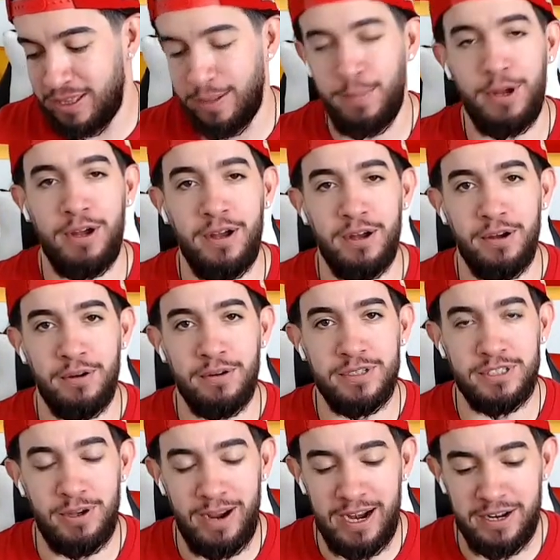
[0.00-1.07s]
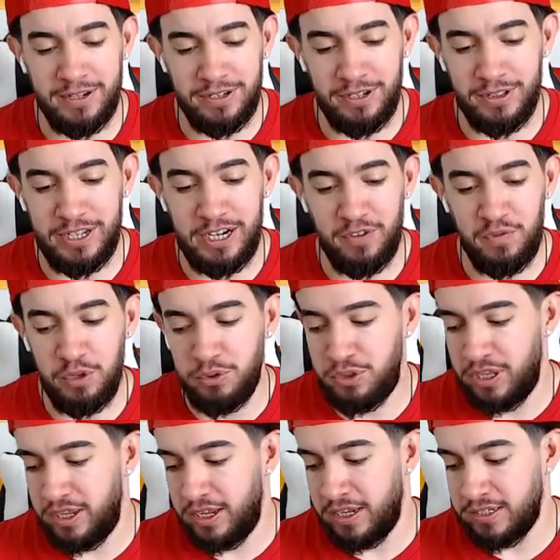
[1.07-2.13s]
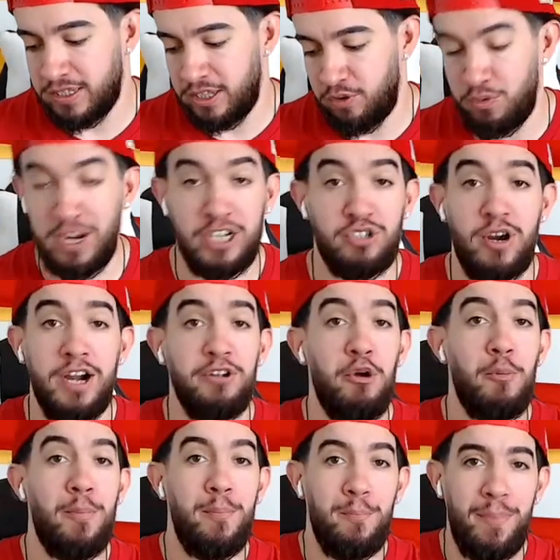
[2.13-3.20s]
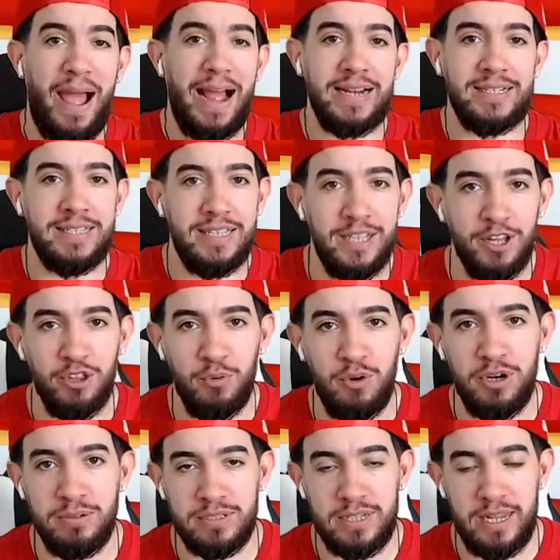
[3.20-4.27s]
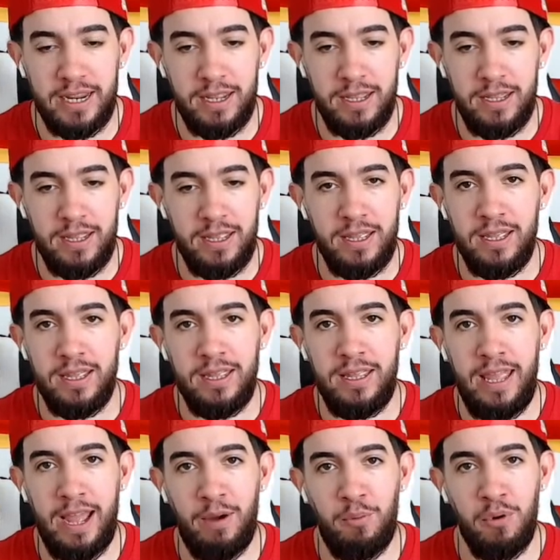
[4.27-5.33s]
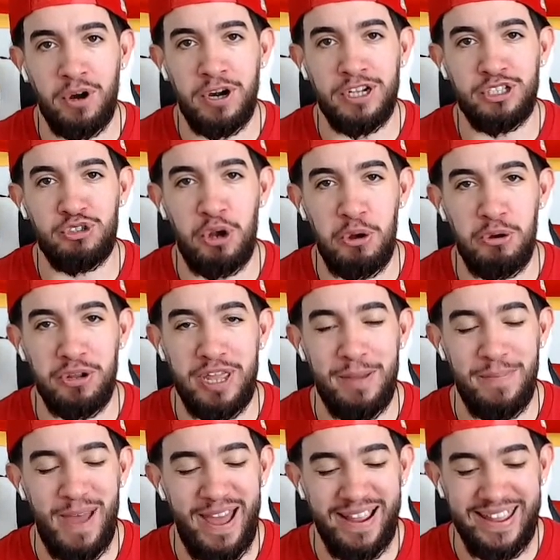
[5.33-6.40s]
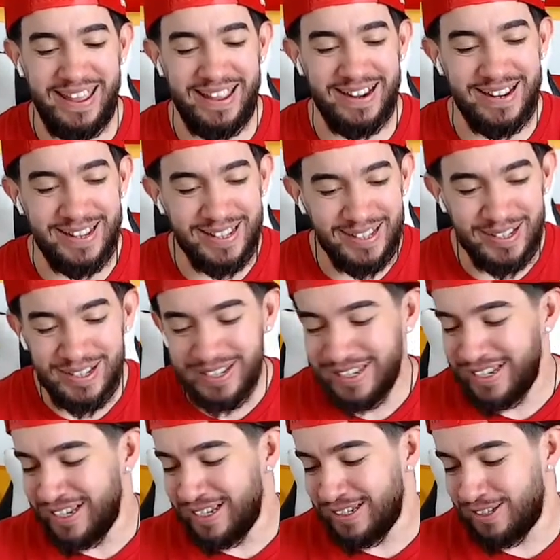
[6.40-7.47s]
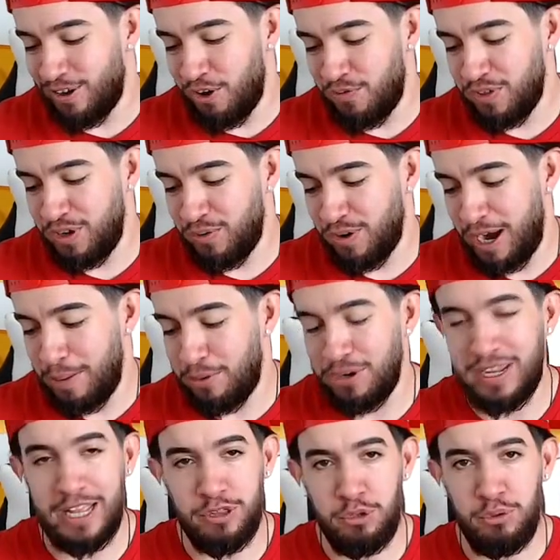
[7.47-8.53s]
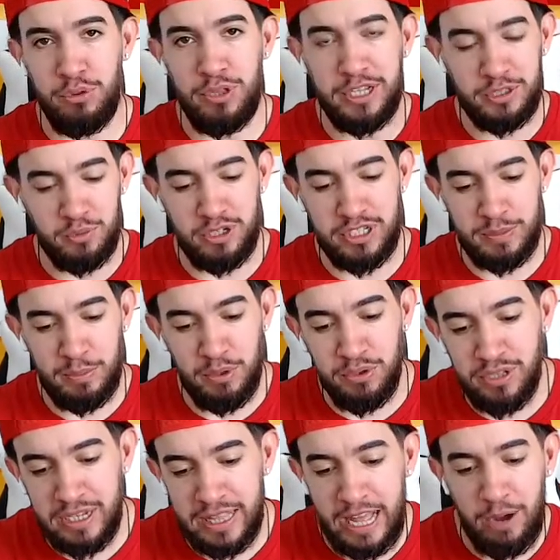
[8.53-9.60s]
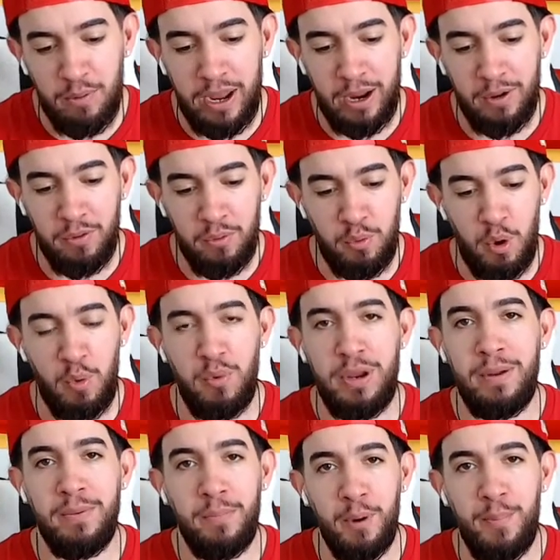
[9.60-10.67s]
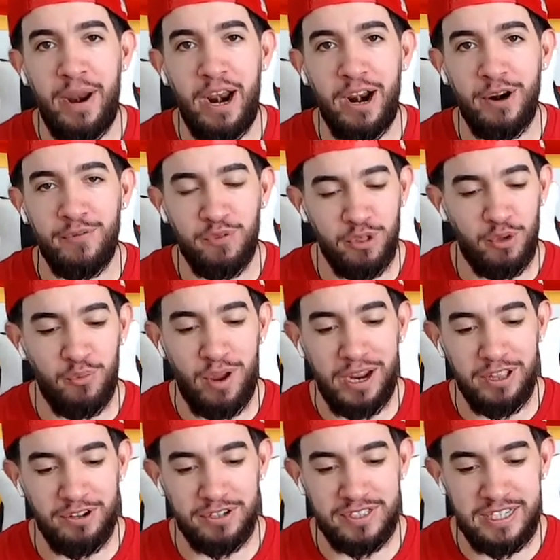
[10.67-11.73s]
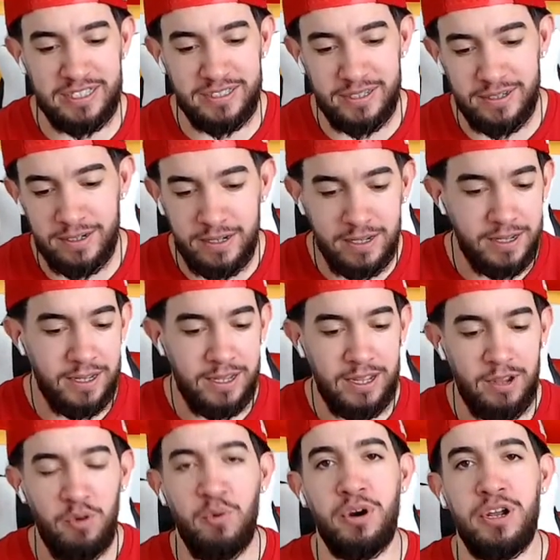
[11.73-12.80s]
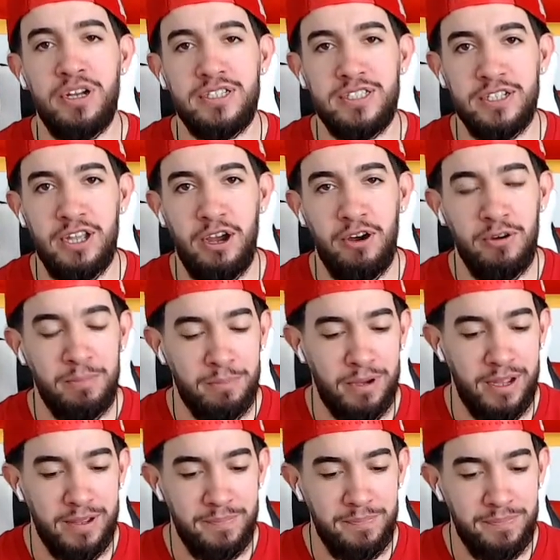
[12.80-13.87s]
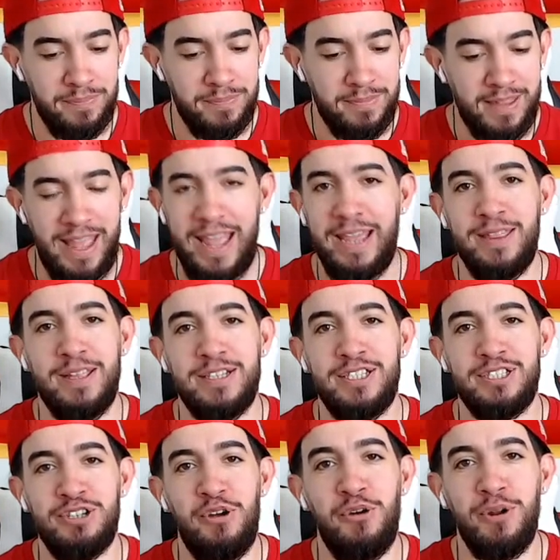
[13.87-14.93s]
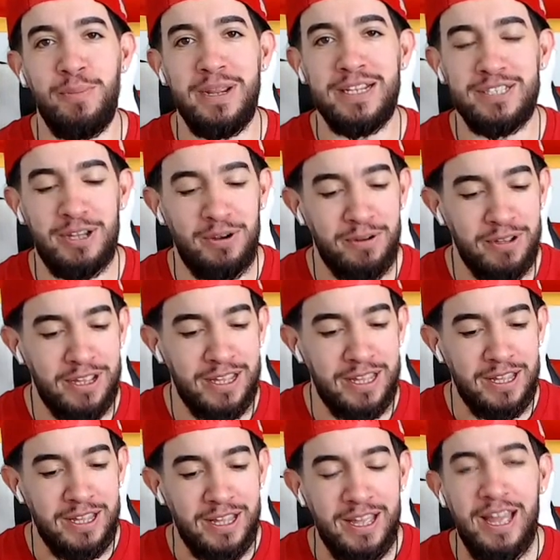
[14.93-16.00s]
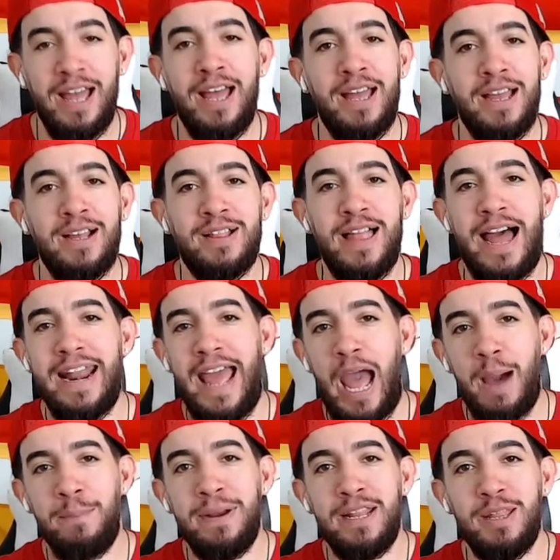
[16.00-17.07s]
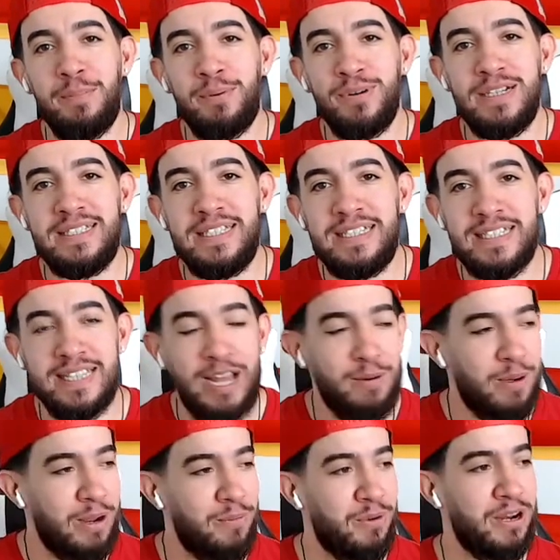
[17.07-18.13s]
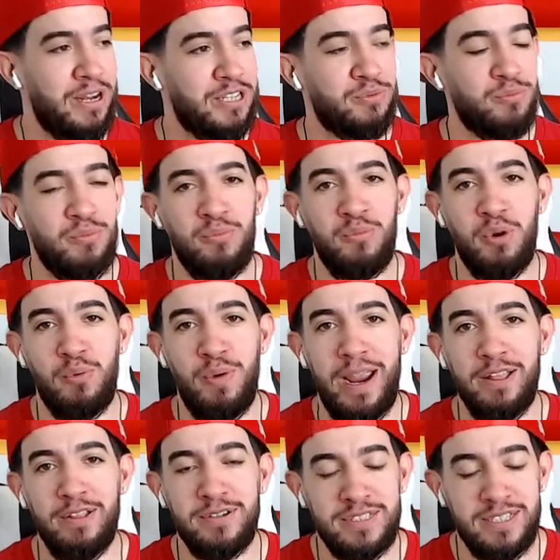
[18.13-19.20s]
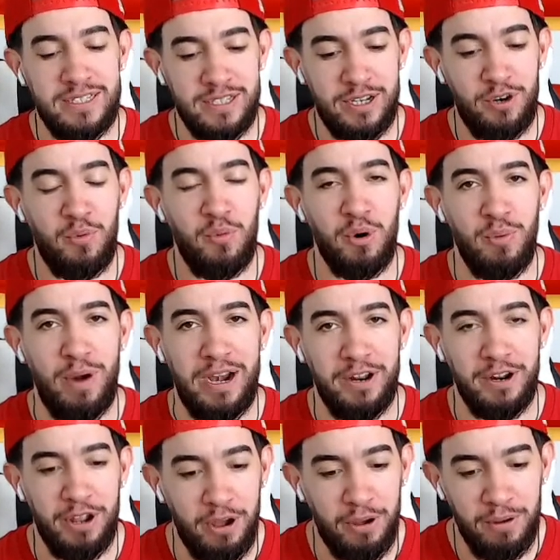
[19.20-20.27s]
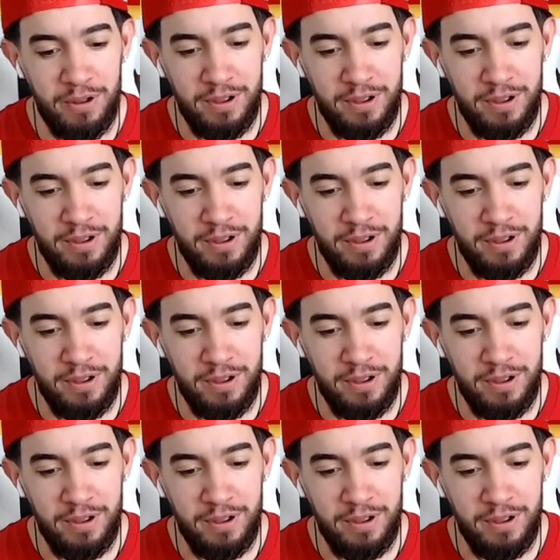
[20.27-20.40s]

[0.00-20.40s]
I'm like, uh-oh. So I had to delete a few things, and then when I tried to go back to the other one, it was like, yeah, we're going to struggle to get back in. So hopefully we're able to get through this one smoothly. That way when we prepare for the regular season, we're good to go. But, hey, this is new to me, so glad it happened in the preseason. That way when we're regular season, we're ready to go.